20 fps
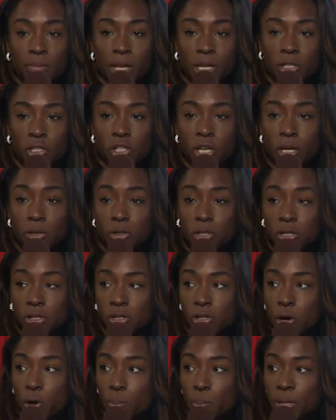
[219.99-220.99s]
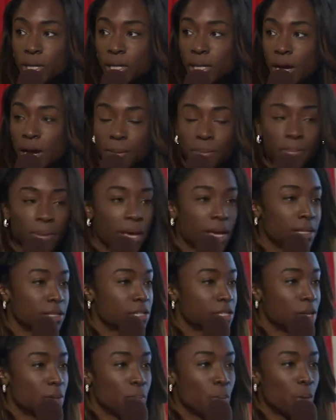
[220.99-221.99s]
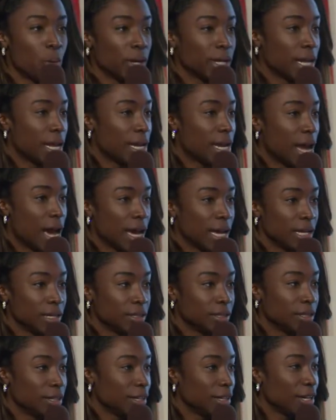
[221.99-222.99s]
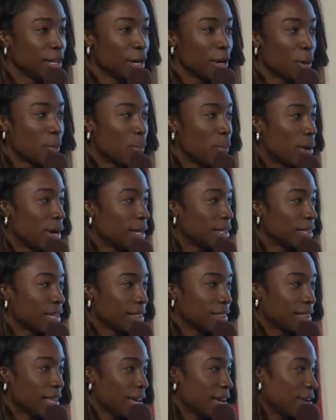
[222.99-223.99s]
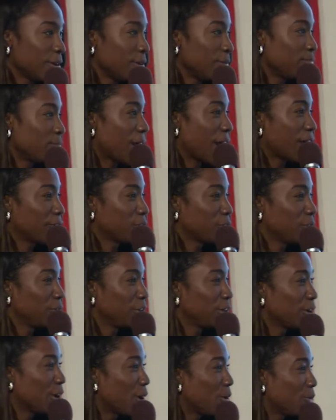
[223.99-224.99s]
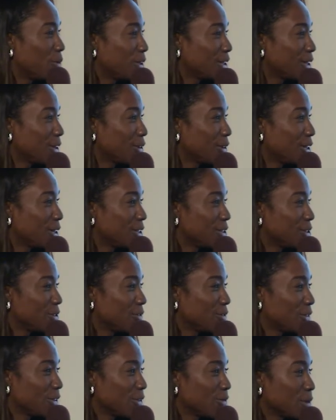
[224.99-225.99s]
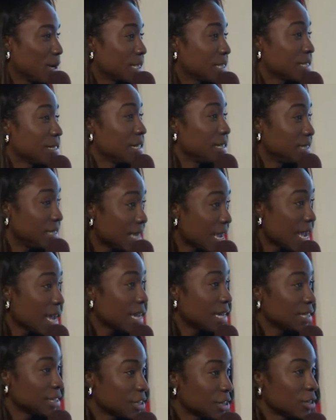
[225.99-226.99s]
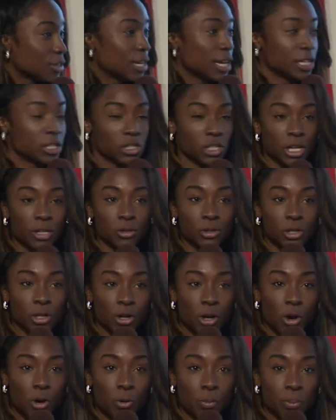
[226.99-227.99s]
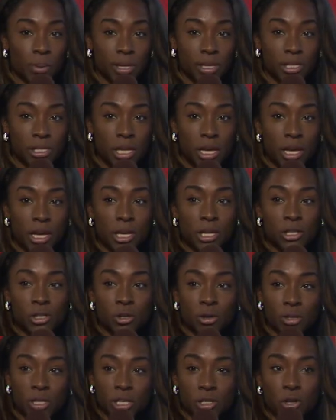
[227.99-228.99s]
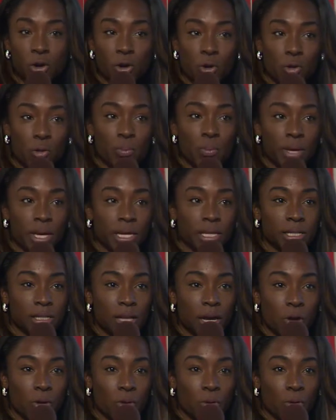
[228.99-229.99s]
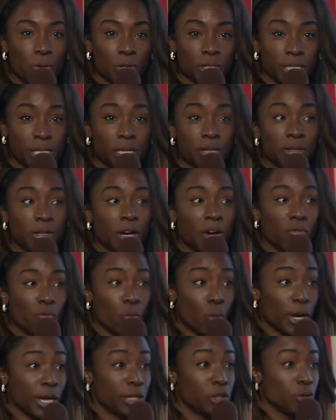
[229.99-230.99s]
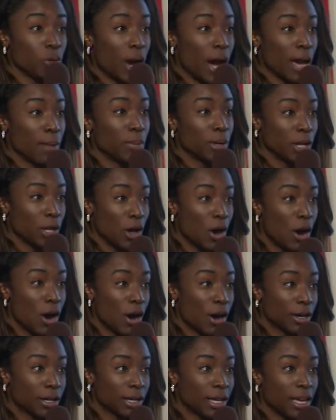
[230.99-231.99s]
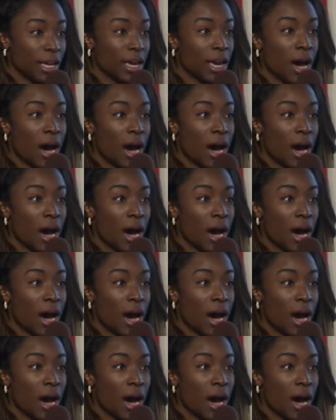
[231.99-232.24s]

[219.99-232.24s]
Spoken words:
shelters opening up at some point at night, but that they have to figure out what they're going to do for the rest of the day until that shelter opens. So this whole big ordeal of where do I belong?